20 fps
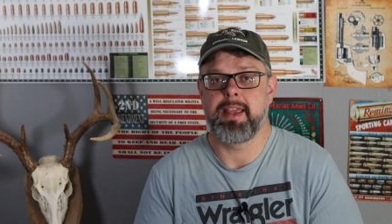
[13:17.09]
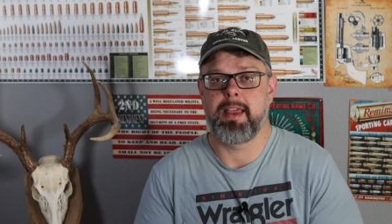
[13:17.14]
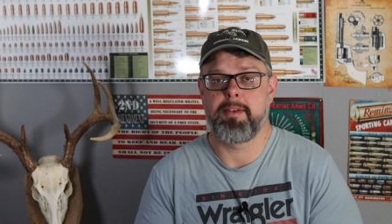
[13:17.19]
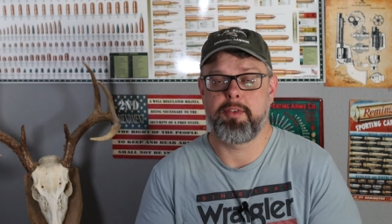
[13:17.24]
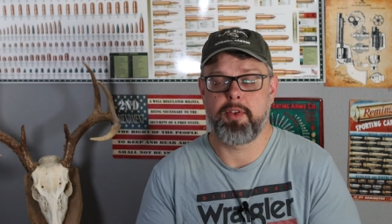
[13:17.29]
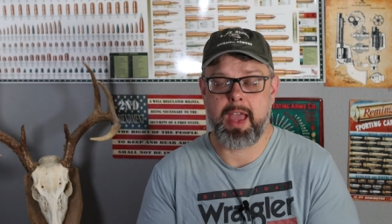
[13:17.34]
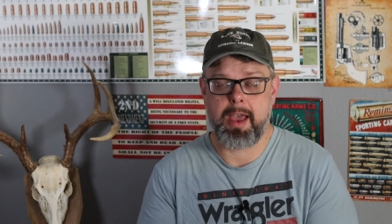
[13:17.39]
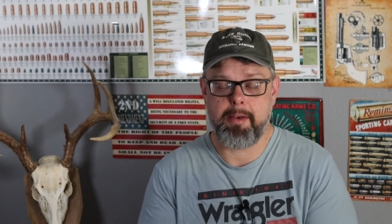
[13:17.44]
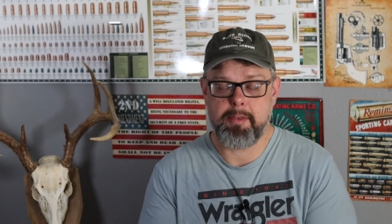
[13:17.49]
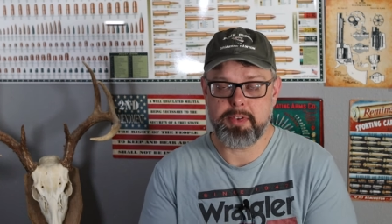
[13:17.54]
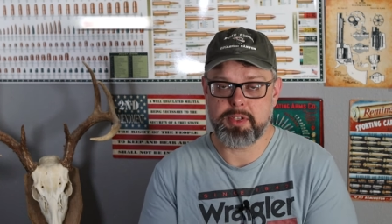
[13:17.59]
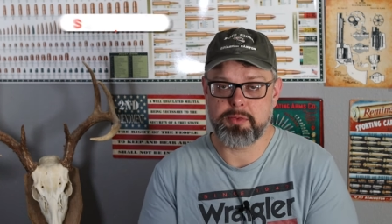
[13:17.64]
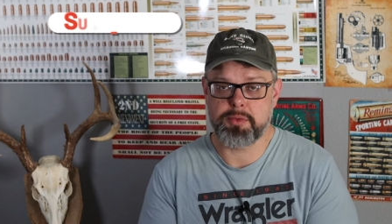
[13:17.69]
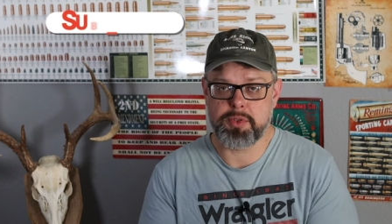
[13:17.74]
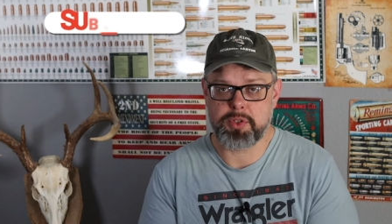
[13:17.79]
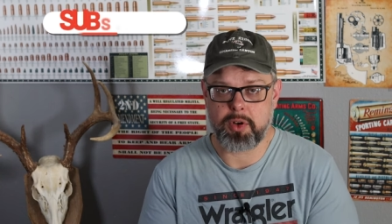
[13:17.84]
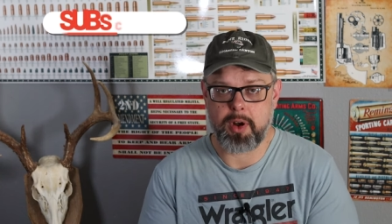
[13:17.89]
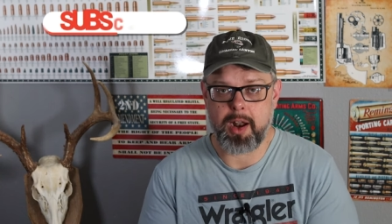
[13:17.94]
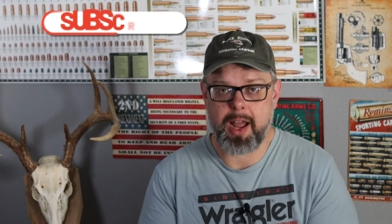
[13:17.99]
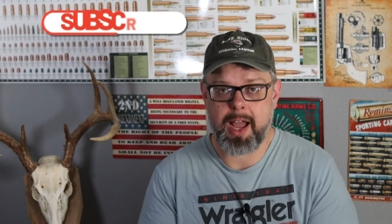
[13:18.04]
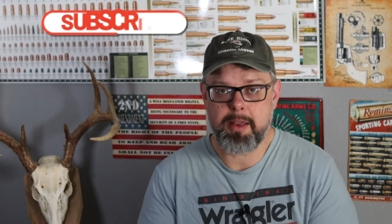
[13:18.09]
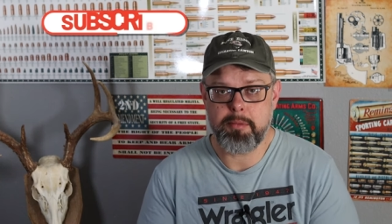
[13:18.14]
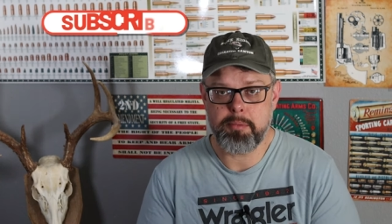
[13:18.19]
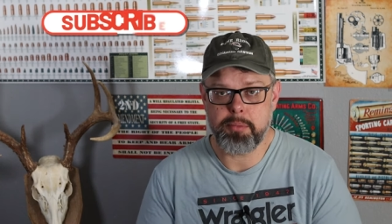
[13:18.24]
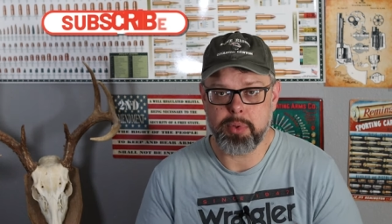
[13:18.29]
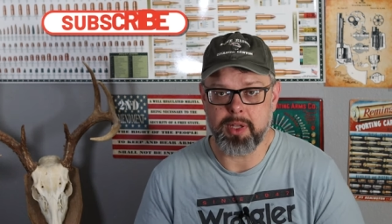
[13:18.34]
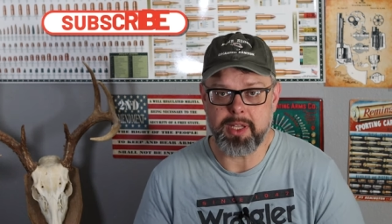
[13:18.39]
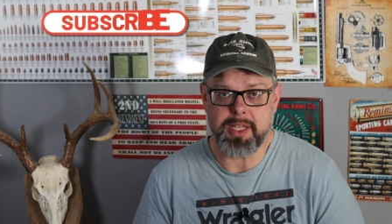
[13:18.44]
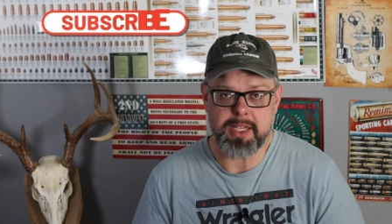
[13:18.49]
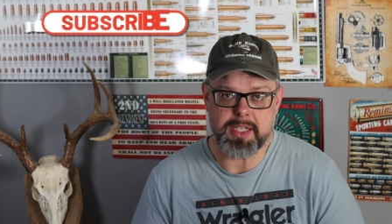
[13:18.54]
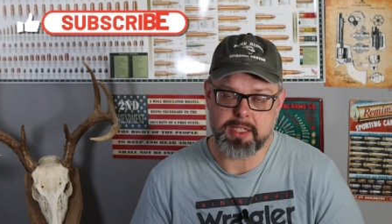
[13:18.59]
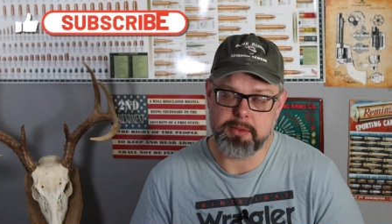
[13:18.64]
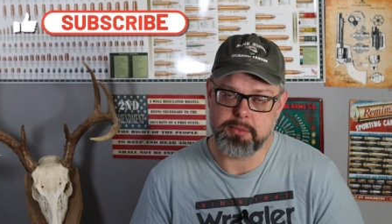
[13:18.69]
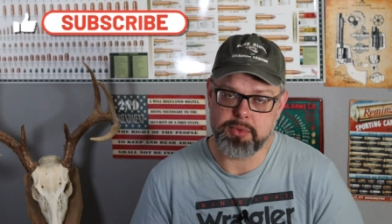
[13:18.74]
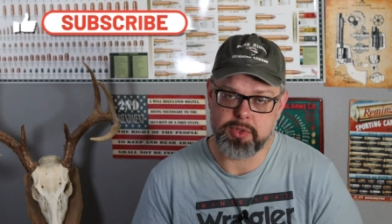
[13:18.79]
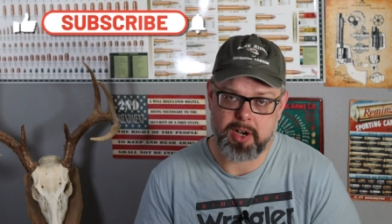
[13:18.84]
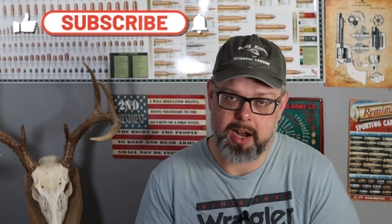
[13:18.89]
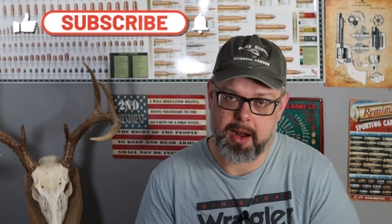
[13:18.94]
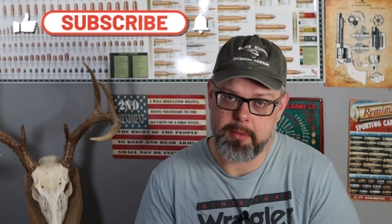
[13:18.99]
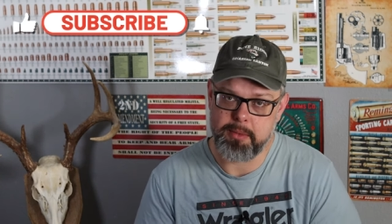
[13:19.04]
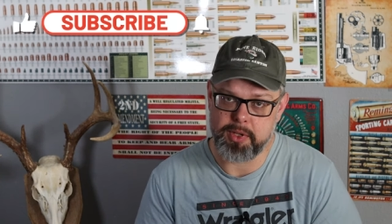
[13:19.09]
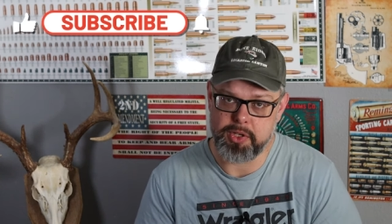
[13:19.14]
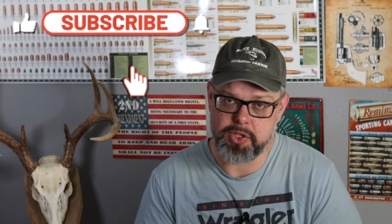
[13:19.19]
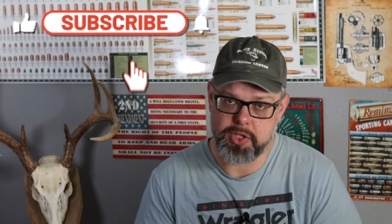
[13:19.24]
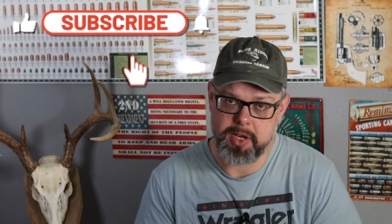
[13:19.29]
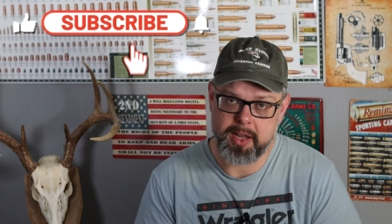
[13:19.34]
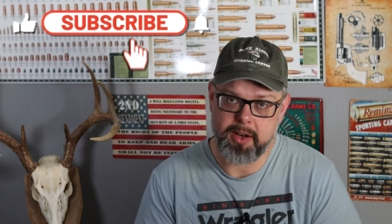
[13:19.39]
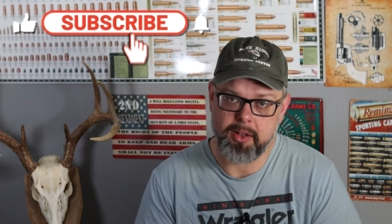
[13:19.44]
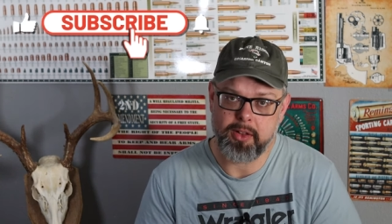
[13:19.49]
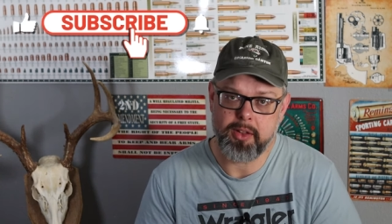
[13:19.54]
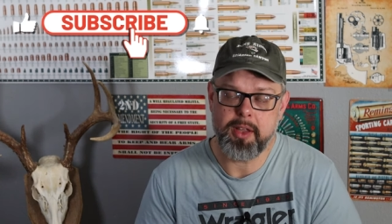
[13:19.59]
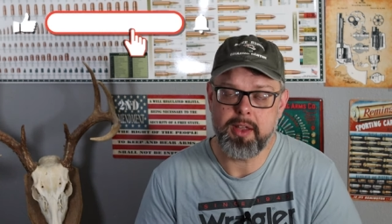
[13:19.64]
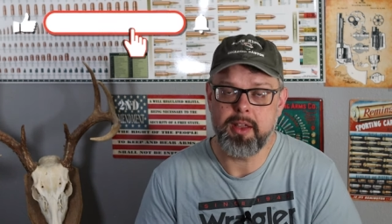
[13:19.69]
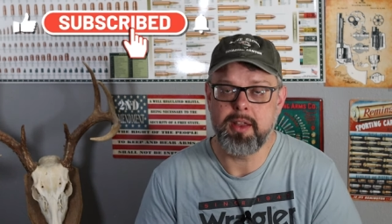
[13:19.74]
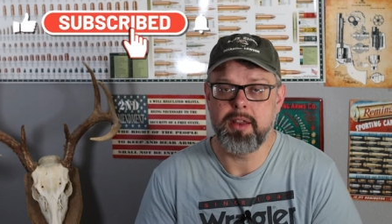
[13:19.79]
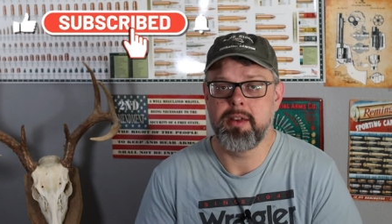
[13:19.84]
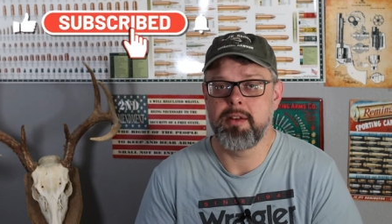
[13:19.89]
If you haven't subscribed, please subscribe to the channel.